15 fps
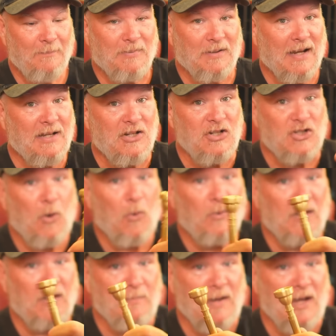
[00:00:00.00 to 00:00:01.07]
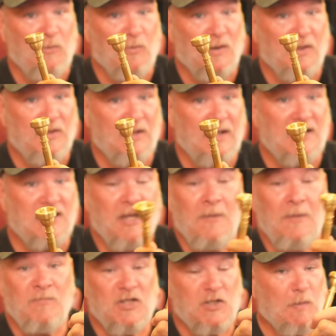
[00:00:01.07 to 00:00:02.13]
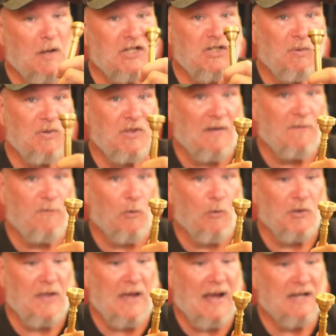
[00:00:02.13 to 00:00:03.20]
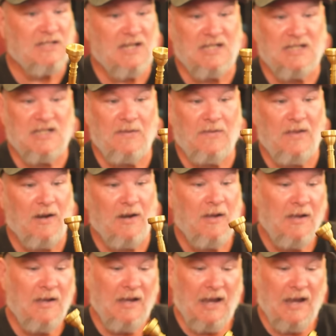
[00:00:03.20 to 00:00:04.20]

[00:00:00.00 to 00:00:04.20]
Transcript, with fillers: but I could totally make one of these, especially with that fourth axis in there.